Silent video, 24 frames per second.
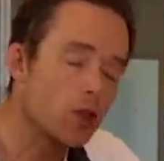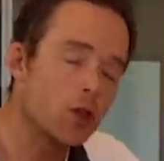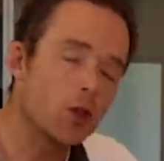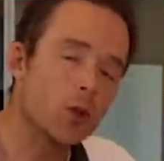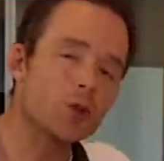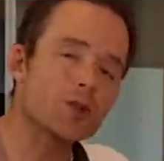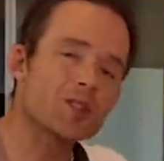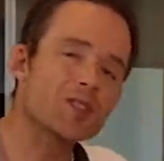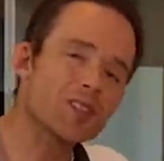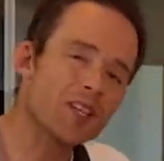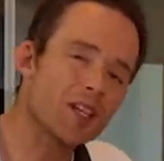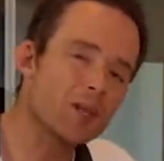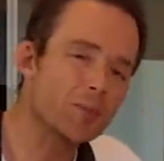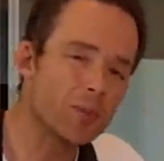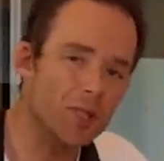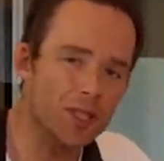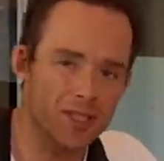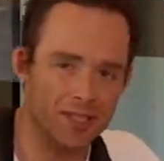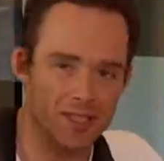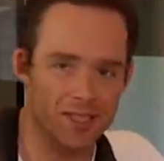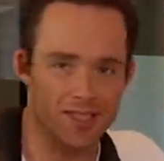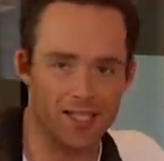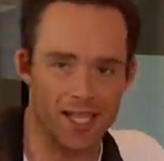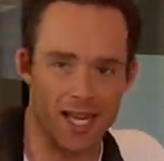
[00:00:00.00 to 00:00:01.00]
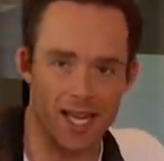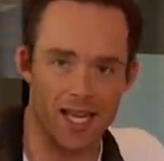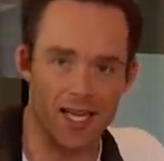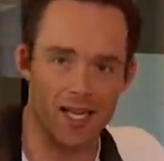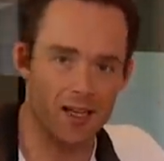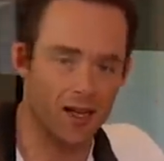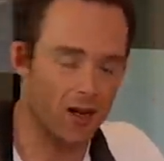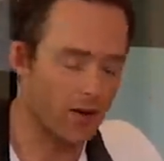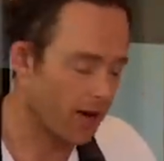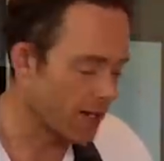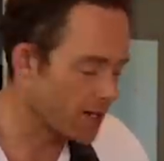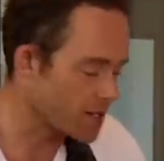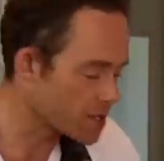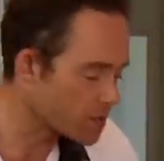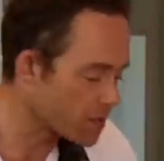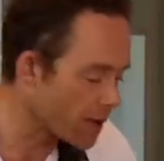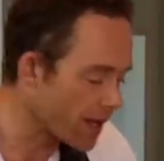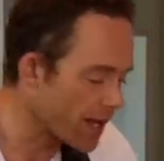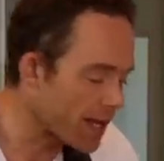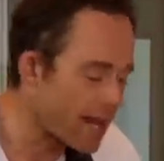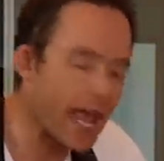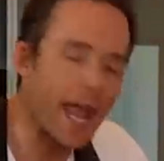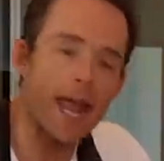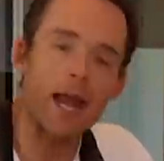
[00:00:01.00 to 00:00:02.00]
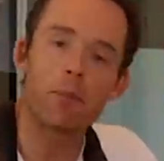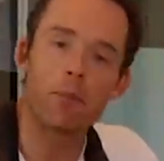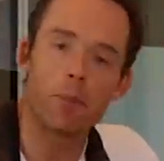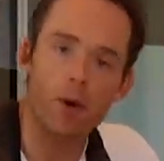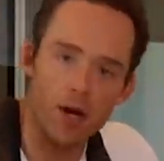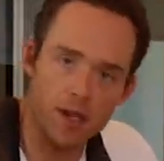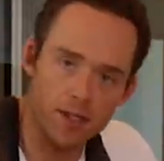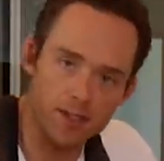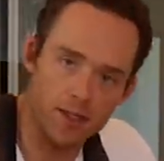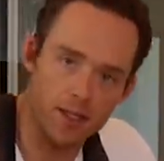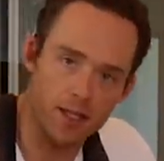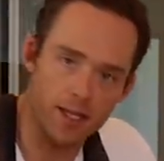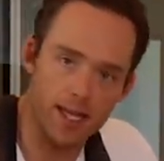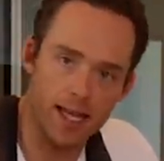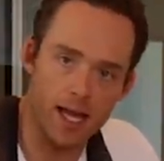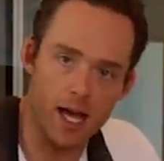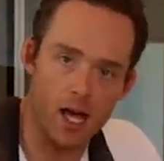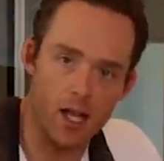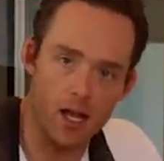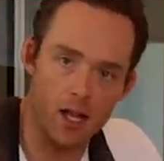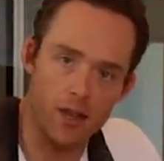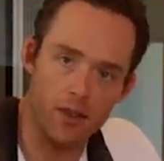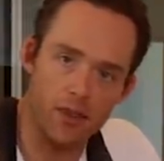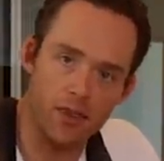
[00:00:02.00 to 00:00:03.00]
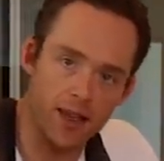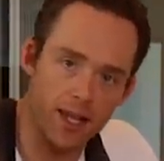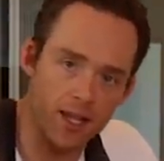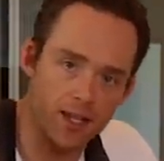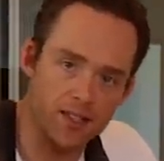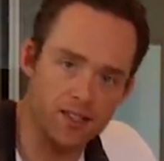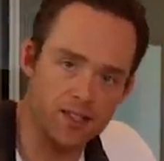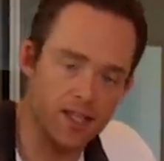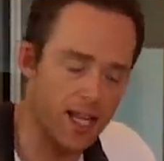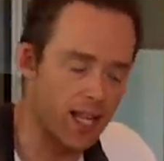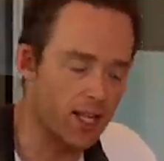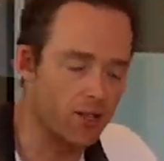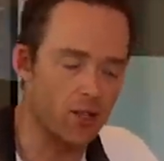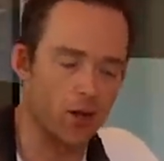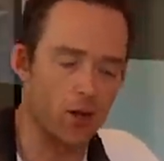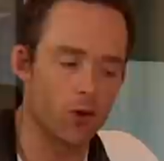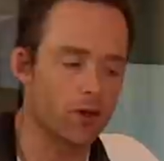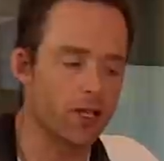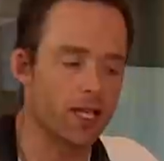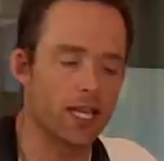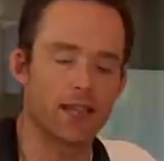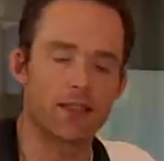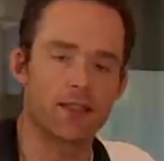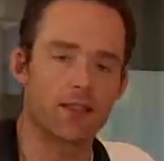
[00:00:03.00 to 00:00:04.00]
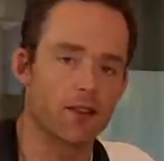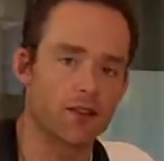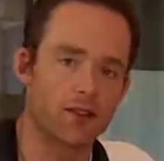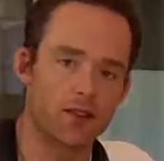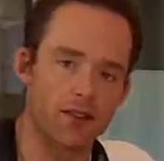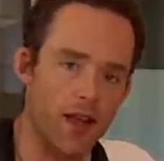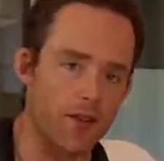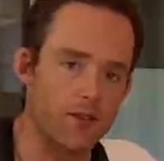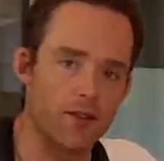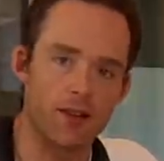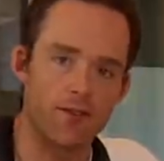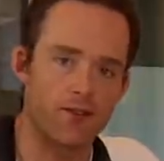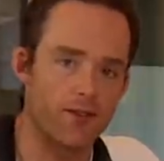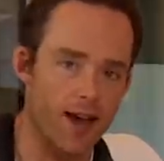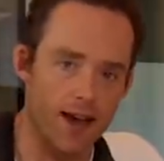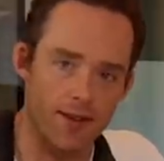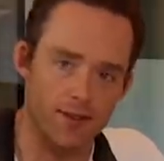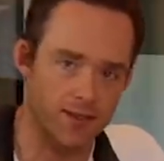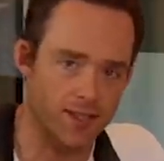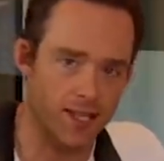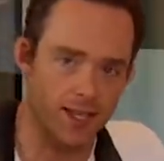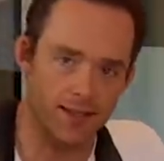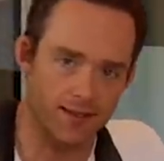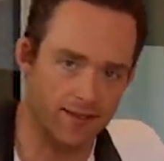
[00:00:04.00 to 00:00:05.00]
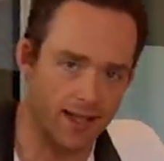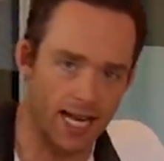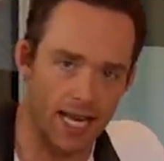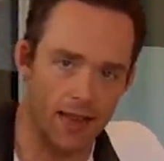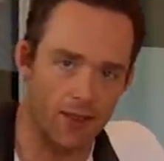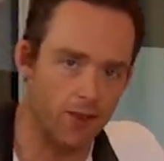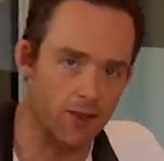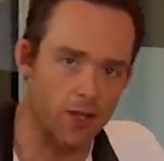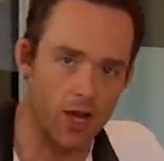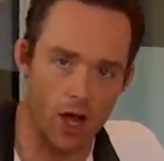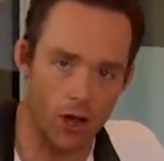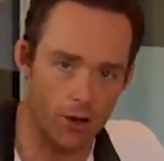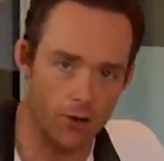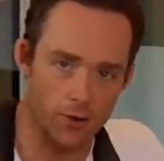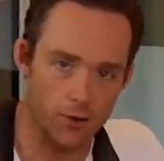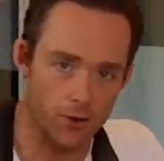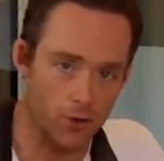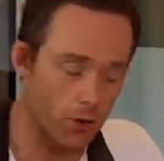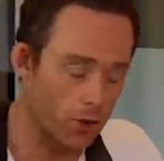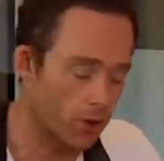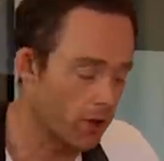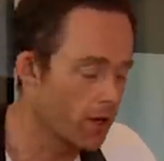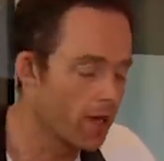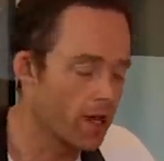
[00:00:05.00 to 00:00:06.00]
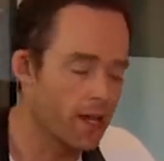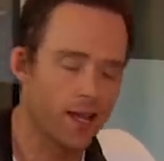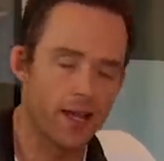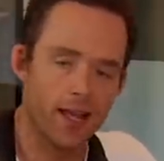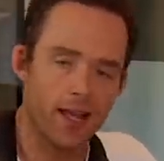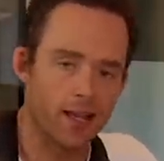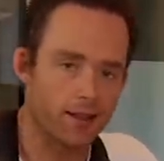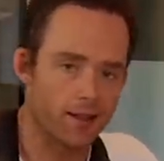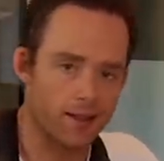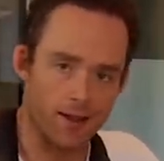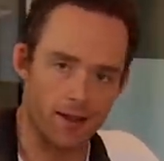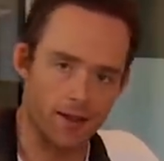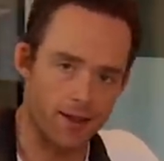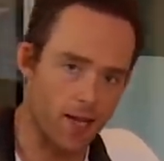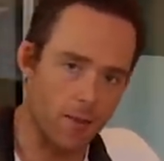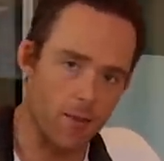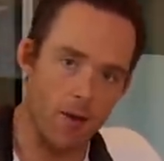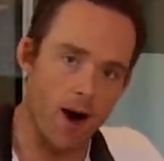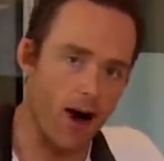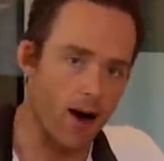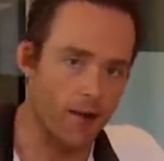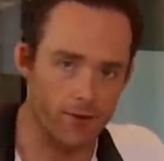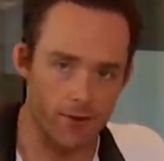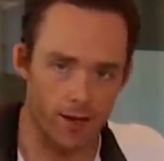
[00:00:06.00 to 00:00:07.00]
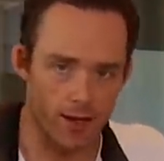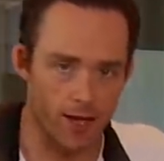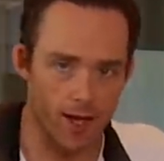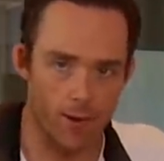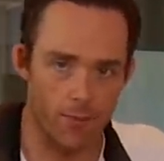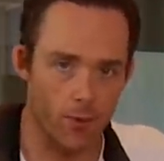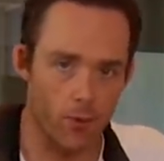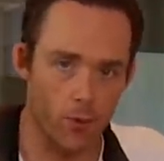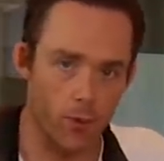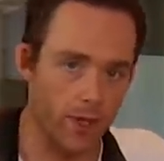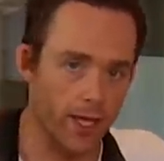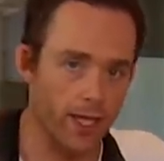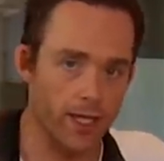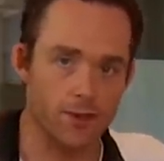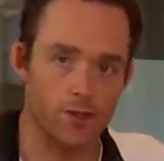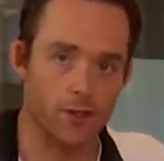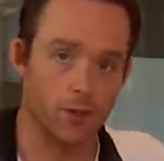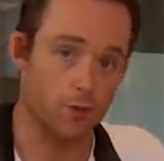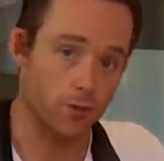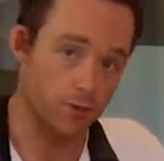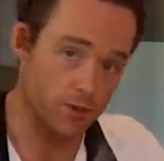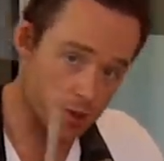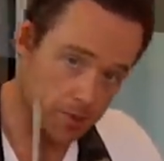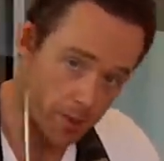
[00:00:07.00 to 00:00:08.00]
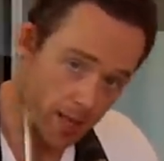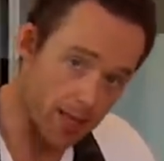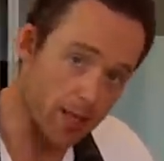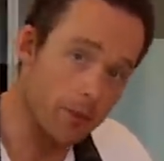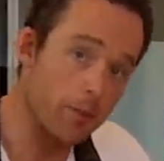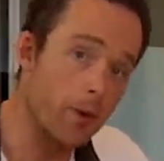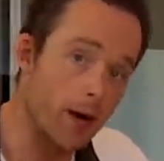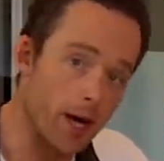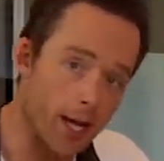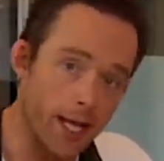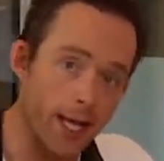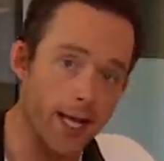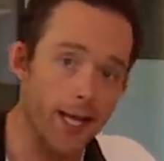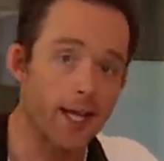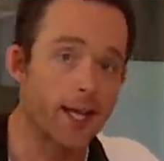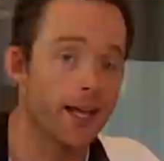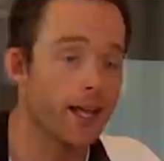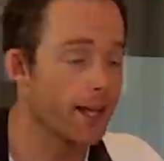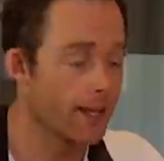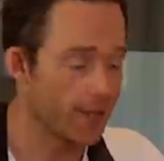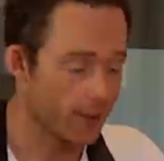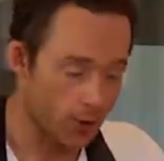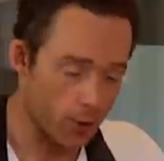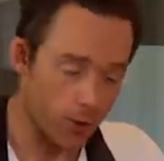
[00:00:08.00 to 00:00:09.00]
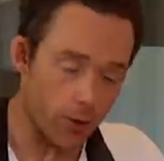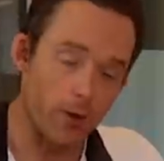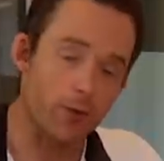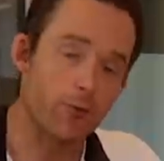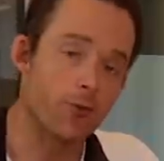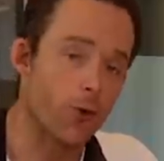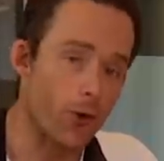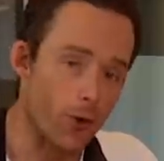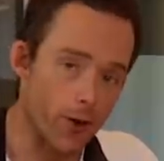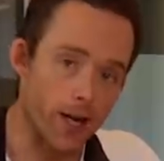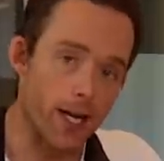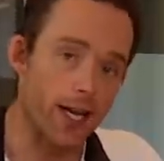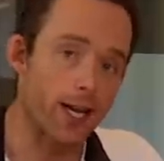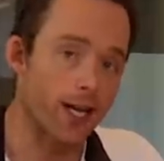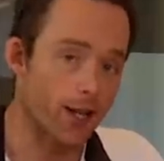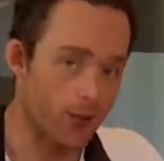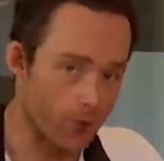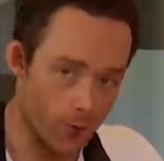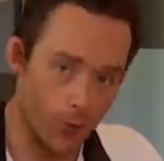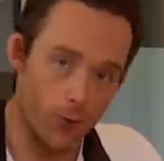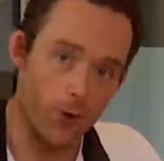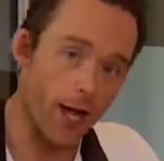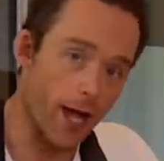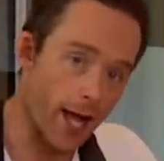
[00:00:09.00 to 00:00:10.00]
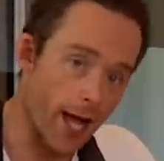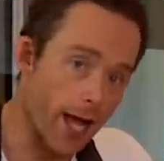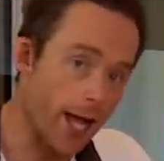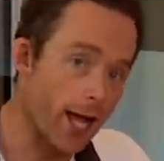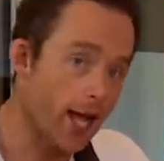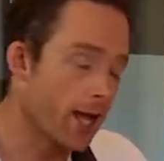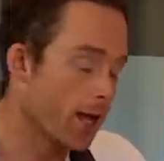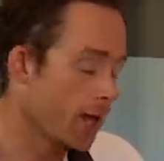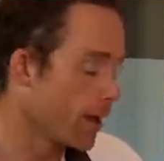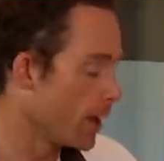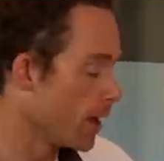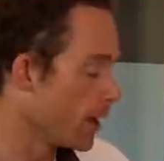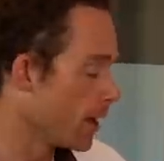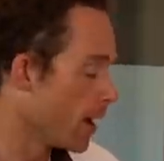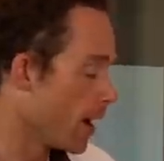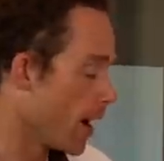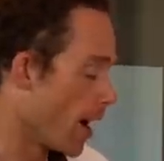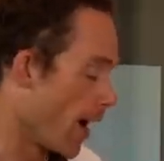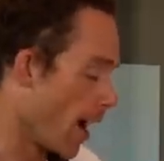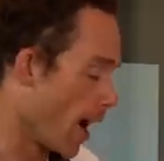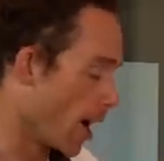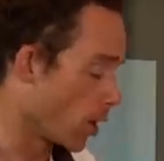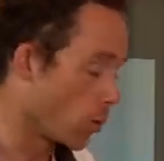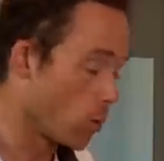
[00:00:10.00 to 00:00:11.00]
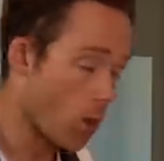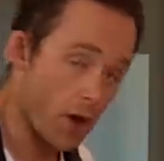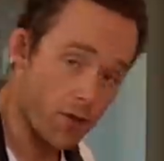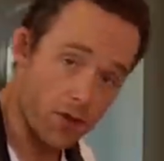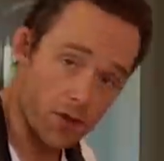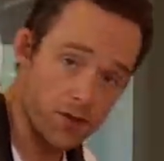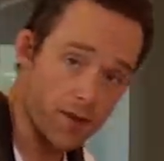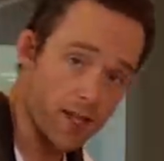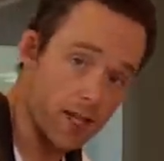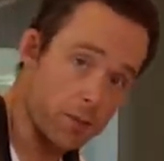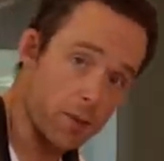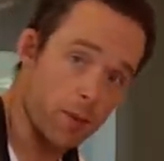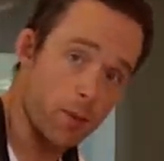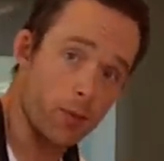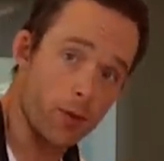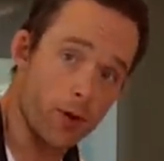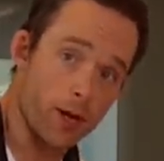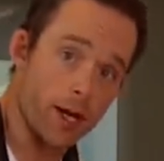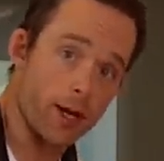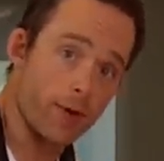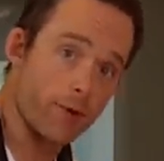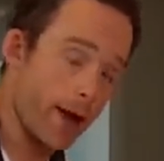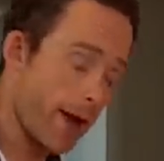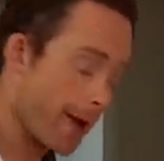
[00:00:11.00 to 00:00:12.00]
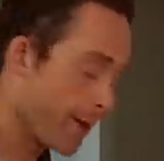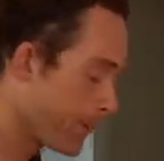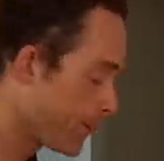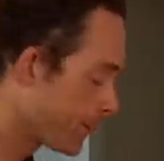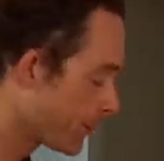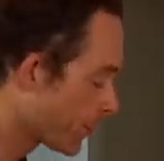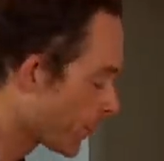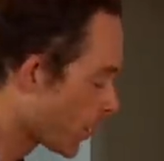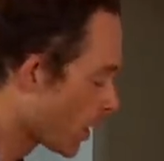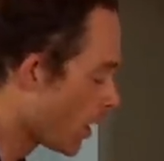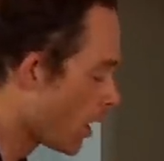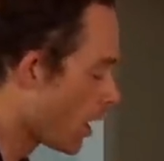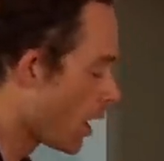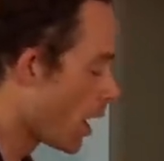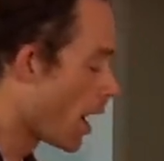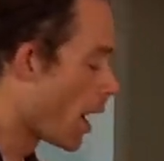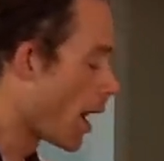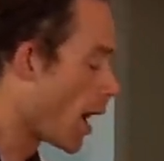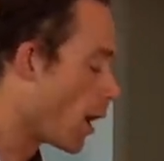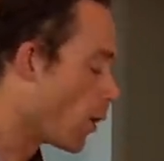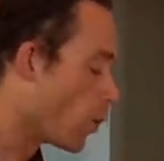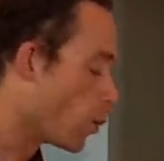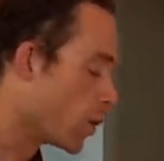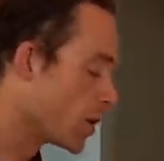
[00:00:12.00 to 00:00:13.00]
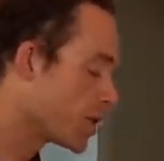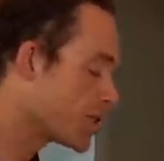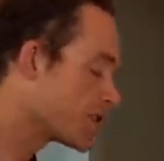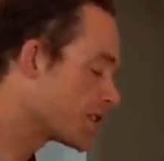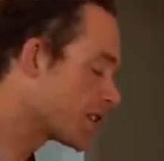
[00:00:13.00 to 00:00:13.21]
Don't skimp on the stain, all right? Spend eight bucks on, the, on a thing of stain. Don't get the seventy-five cent stain at the dollar store. It's gonna come off in a couple weeks, so spend the money. You can afford it, it's okay. Uh, you want this thing to be pretty, right? Uh, with